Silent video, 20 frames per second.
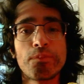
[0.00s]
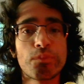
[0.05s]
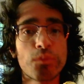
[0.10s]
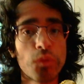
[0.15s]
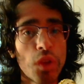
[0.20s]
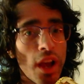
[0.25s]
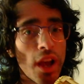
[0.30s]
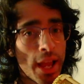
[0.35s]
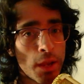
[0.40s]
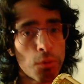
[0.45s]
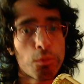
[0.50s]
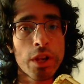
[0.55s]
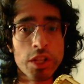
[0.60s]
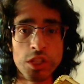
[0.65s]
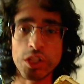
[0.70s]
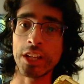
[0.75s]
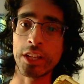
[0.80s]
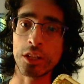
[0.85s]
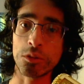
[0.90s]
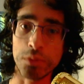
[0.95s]
I wish
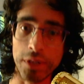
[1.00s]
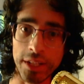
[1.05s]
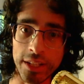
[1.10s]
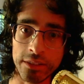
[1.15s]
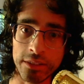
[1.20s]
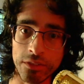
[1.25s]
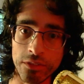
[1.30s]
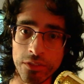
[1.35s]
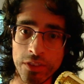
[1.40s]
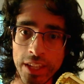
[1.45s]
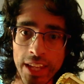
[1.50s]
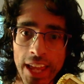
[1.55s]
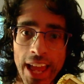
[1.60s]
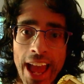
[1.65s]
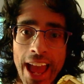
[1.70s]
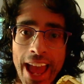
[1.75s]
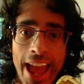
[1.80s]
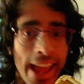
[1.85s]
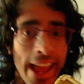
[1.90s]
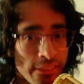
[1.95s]
I could read the
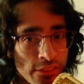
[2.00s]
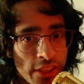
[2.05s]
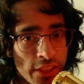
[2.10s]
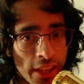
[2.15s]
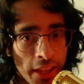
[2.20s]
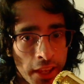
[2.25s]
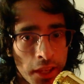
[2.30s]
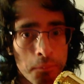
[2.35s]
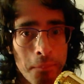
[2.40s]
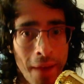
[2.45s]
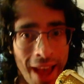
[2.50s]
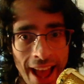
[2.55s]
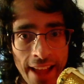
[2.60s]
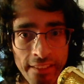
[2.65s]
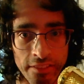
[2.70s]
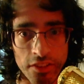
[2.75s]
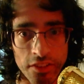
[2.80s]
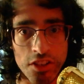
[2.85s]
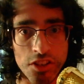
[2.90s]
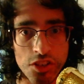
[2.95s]
ending
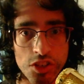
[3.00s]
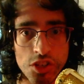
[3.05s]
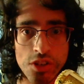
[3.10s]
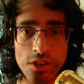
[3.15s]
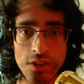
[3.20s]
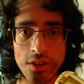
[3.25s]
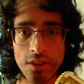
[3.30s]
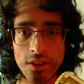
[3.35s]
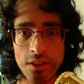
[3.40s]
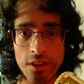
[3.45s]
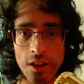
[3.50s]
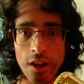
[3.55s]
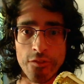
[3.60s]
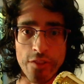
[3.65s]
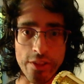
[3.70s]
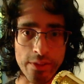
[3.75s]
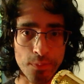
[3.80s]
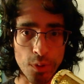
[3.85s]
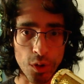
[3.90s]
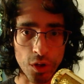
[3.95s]
passage of this
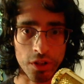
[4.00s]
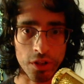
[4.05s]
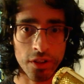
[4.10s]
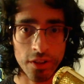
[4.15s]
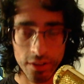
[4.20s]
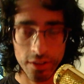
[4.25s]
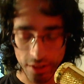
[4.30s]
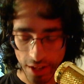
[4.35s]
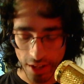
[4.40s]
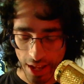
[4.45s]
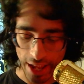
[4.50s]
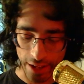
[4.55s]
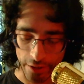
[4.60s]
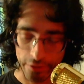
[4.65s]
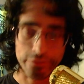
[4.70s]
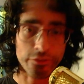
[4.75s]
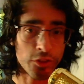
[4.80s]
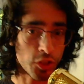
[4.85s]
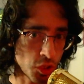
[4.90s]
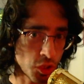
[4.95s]
book
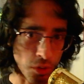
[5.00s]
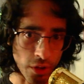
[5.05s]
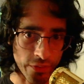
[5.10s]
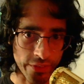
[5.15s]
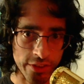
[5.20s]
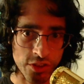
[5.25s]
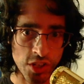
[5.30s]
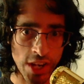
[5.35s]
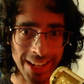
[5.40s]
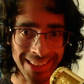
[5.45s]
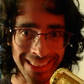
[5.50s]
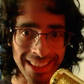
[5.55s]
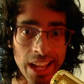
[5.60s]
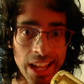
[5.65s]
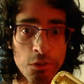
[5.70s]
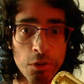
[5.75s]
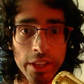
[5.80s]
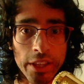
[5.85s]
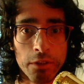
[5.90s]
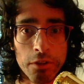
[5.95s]
for you on this channel. I
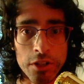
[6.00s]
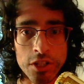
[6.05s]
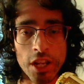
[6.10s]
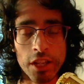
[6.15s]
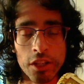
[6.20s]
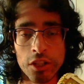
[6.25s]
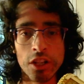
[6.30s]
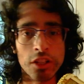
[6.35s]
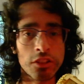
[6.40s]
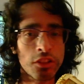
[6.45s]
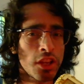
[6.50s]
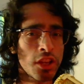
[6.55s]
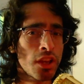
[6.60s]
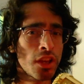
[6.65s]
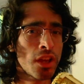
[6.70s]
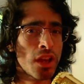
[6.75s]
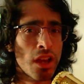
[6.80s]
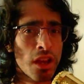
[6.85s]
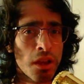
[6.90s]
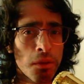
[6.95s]
really wish I could,
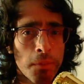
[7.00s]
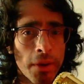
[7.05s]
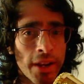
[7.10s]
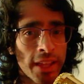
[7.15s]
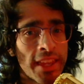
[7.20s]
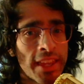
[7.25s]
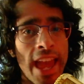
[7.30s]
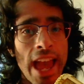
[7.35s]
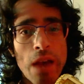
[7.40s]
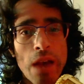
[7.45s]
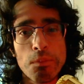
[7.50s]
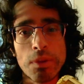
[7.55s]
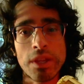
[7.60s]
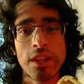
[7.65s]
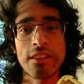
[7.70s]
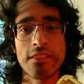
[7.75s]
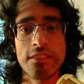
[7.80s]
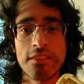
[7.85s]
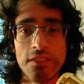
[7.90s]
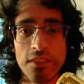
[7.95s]
but I can't,
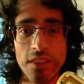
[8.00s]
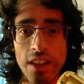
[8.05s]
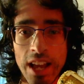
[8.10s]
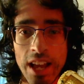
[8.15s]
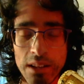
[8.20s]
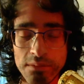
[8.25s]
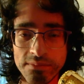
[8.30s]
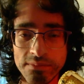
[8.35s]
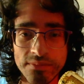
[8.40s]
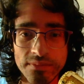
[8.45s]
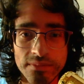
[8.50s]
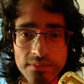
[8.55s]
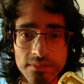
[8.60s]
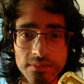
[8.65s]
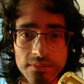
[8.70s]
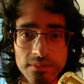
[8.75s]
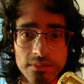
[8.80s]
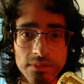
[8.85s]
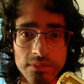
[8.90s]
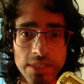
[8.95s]
because
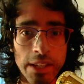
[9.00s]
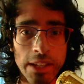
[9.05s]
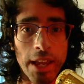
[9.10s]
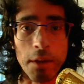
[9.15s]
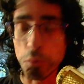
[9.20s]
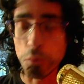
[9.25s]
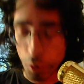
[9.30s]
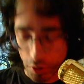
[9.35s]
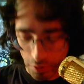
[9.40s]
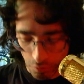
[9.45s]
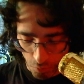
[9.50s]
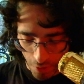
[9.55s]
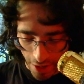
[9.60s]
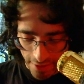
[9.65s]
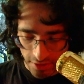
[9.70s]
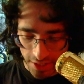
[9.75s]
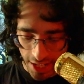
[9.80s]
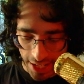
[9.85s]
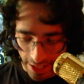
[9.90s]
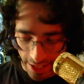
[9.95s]
it wouldn't
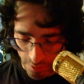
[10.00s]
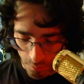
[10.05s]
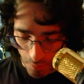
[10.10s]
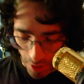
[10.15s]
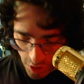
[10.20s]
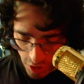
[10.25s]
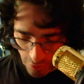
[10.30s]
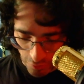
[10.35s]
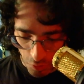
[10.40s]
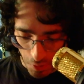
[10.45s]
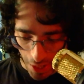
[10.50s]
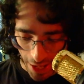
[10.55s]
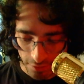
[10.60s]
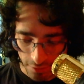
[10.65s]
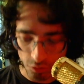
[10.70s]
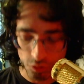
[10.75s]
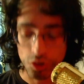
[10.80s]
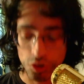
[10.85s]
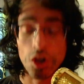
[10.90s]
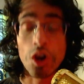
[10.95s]
resonate as much if you
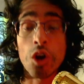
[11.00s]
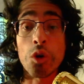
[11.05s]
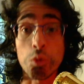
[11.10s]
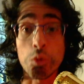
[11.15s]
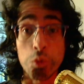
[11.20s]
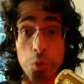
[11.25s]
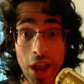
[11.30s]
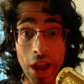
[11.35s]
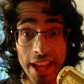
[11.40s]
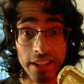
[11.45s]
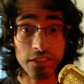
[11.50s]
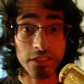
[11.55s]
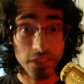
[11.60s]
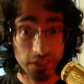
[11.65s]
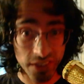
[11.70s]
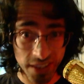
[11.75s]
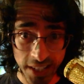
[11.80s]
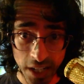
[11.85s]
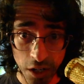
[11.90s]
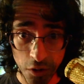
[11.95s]
hadn't read,
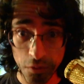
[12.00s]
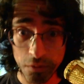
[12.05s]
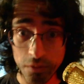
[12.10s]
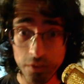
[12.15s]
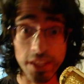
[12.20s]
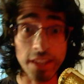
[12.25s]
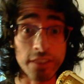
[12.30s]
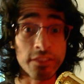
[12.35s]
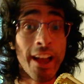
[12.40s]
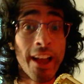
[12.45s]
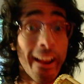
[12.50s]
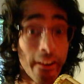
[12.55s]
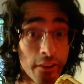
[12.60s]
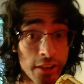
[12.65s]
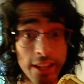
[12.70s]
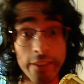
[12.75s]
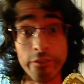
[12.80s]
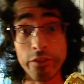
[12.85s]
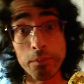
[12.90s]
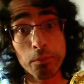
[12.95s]
the entirety
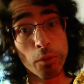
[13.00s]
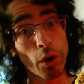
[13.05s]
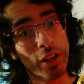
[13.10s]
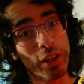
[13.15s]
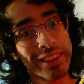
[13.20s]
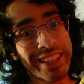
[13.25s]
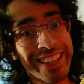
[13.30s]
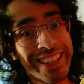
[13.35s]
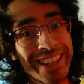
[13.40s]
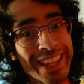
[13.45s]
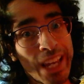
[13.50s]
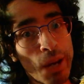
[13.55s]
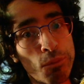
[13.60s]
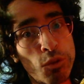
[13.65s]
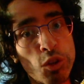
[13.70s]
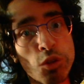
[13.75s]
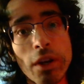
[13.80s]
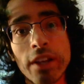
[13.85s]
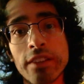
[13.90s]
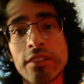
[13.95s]
of the book leading up
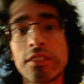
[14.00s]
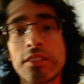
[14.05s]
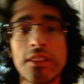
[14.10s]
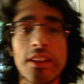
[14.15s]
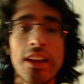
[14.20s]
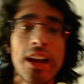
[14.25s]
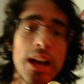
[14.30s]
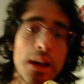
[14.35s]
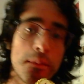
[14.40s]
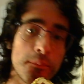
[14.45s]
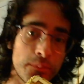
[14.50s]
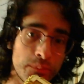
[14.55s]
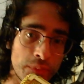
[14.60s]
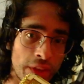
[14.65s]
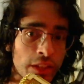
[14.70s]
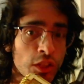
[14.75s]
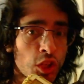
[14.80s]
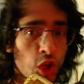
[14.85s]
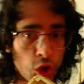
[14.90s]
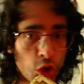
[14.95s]
to it,
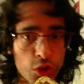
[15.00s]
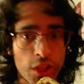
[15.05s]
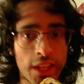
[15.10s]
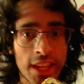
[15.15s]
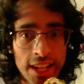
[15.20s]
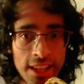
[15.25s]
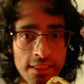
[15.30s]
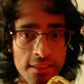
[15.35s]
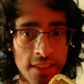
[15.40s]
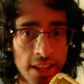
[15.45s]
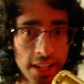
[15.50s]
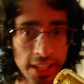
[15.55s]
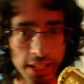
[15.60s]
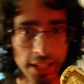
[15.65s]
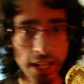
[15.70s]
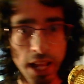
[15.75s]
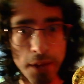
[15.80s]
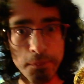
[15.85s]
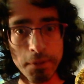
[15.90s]
and girding it and setting it up.